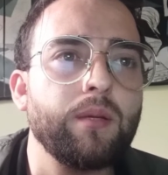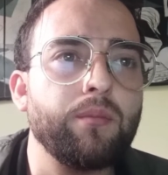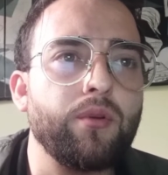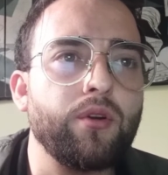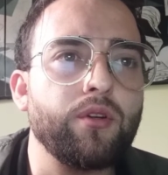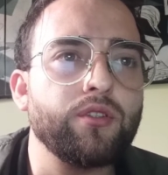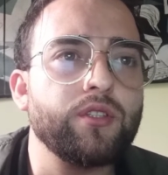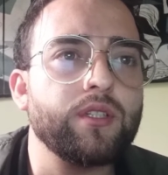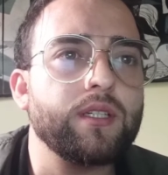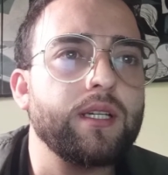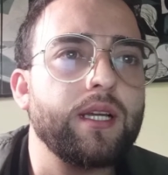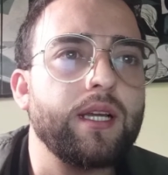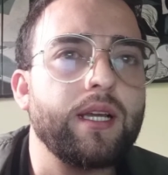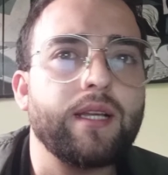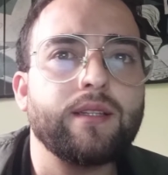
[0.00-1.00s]
project
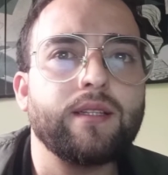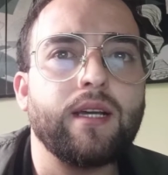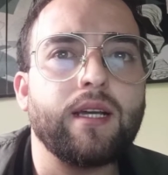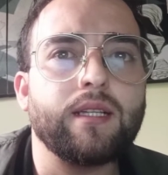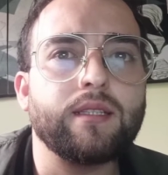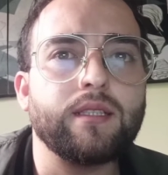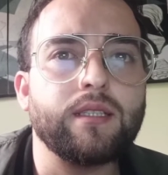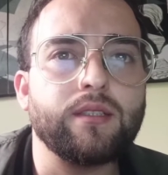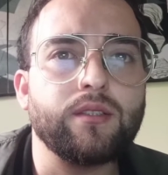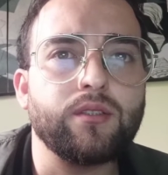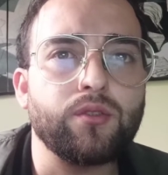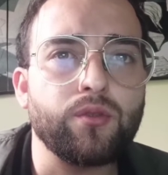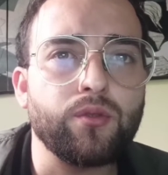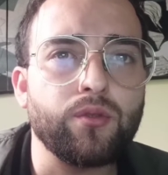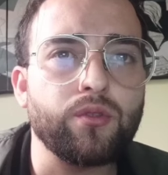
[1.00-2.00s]
that
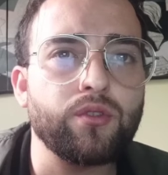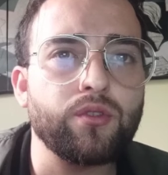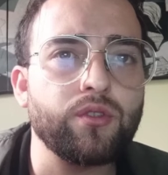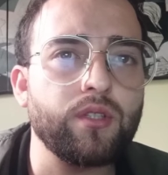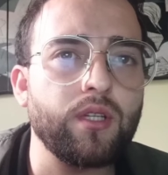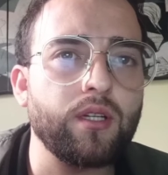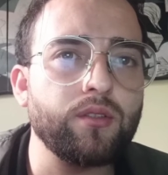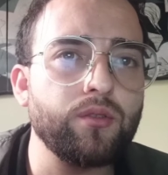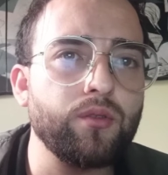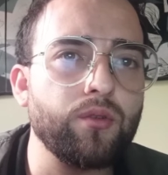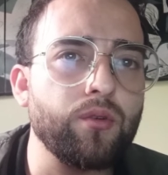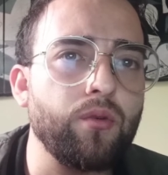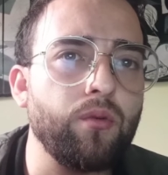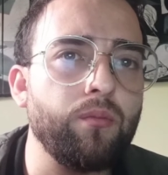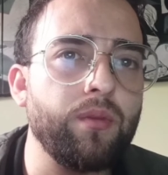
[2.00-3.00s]
ensures that your
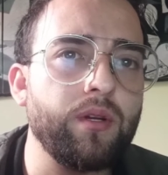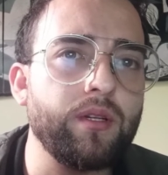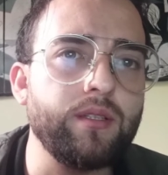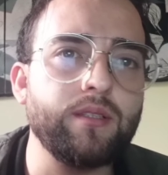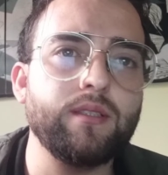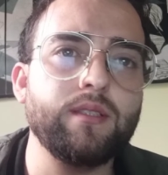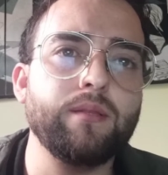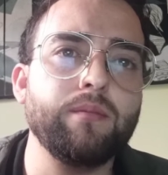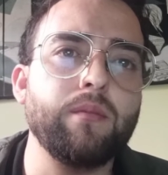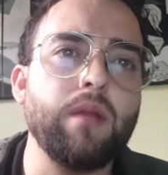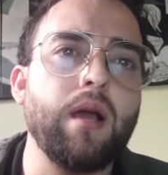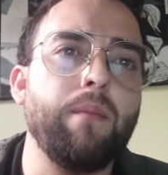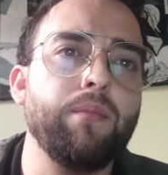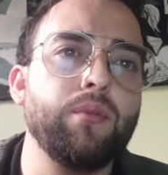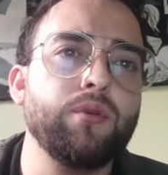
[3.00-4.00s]
company is in
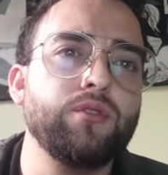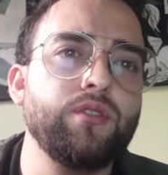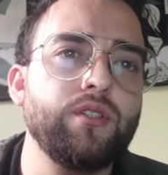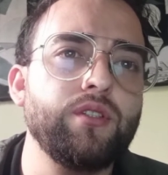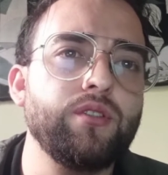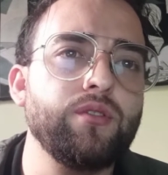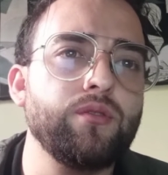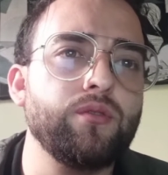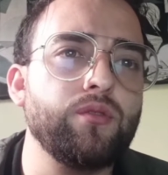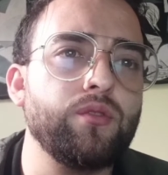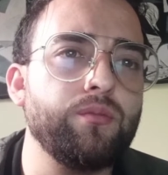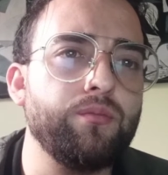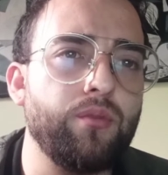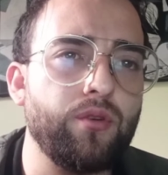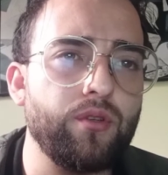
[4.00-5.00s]
a position to
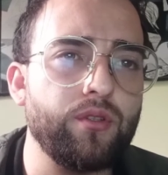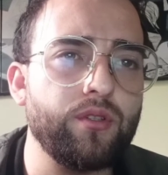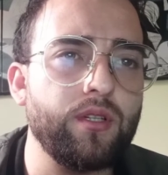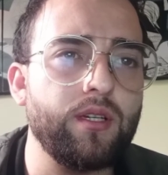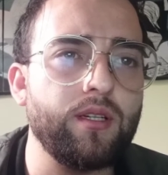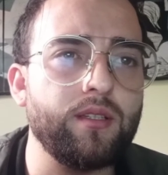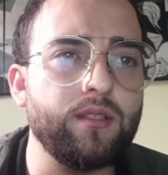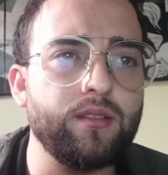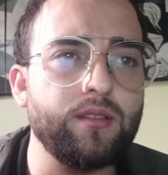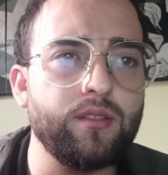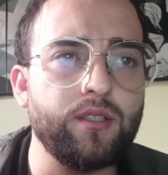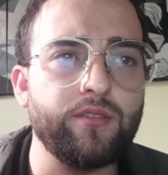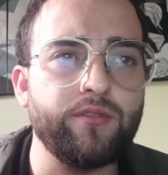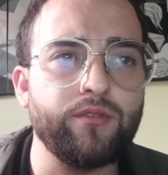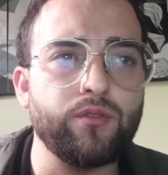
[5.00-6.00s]
export and
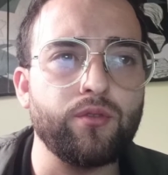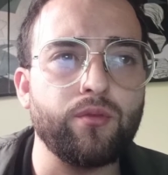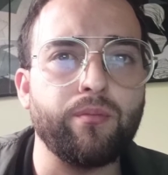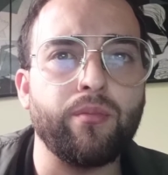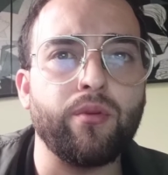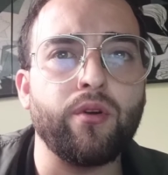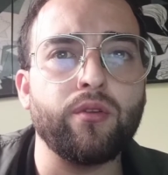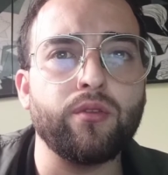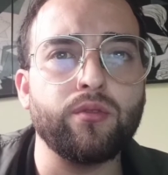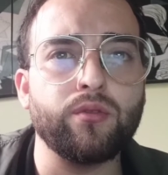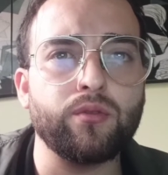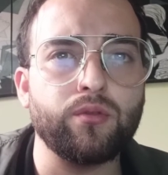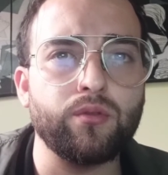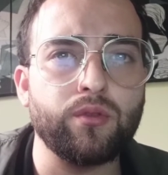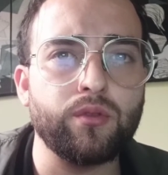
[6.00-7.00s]
if your
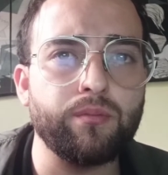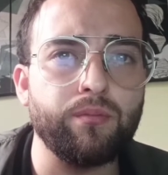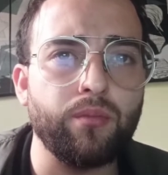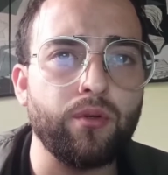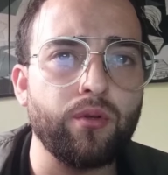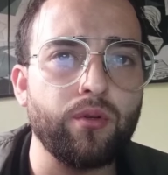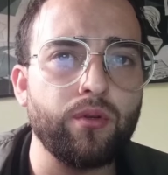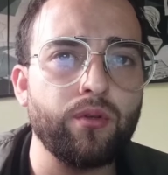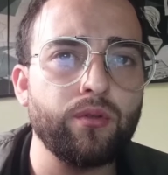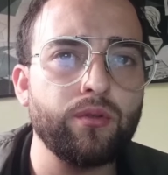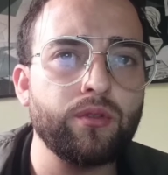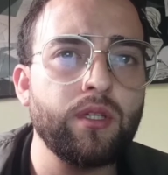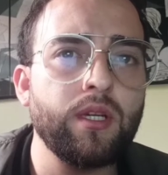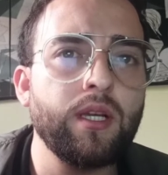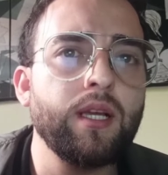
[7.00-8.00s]
product to
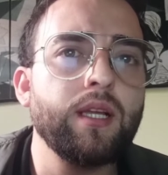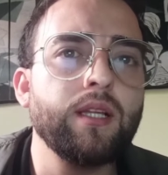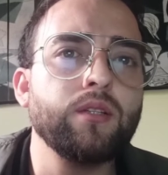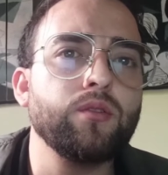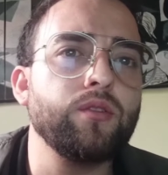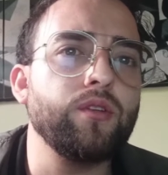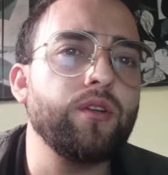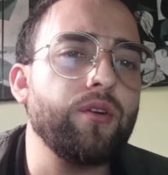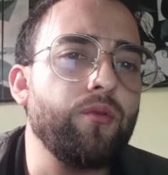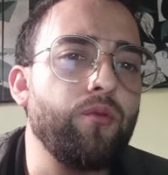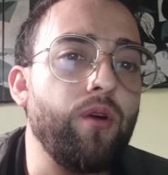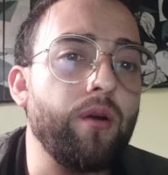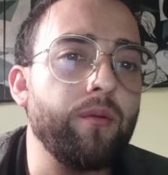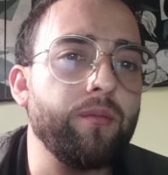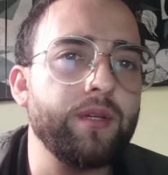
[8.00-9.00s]
respond to the
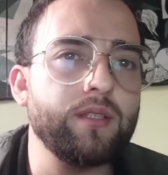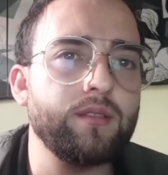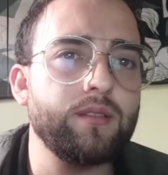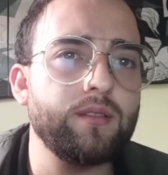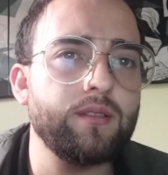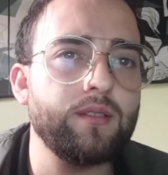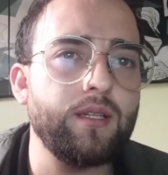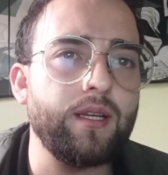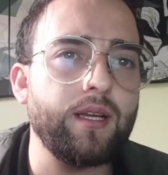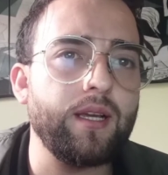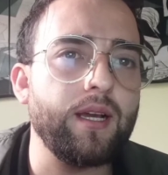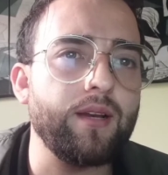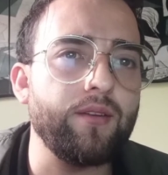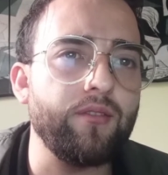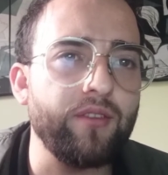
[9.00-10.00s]
requirements
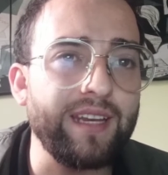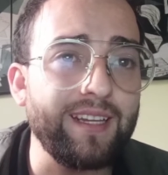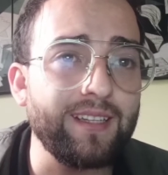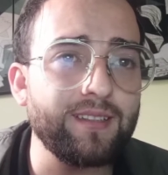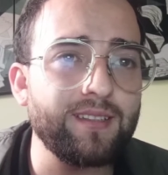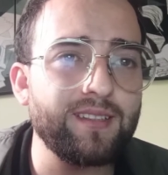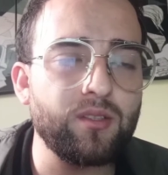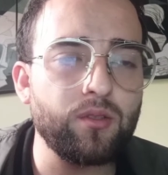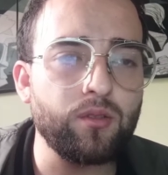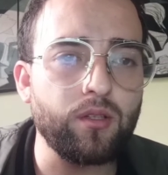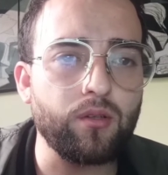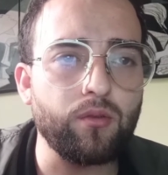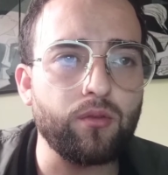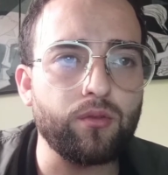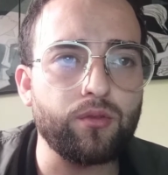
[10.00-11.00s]
and needs to the
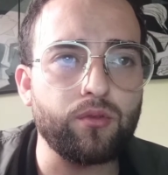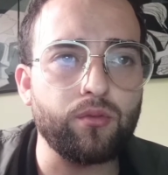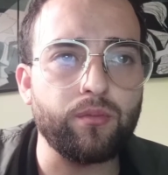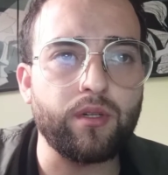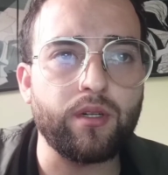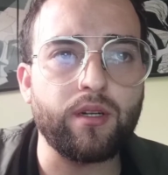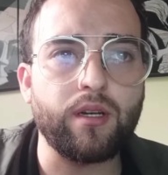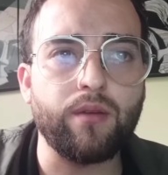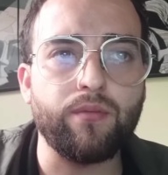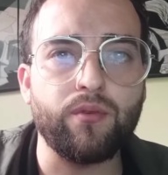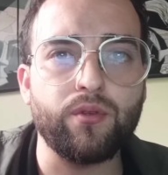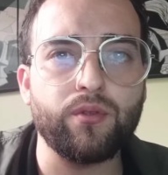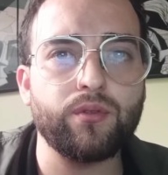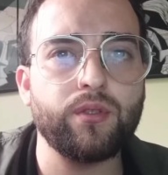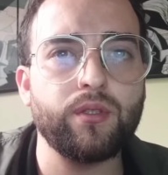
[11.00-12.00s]
customer abroad.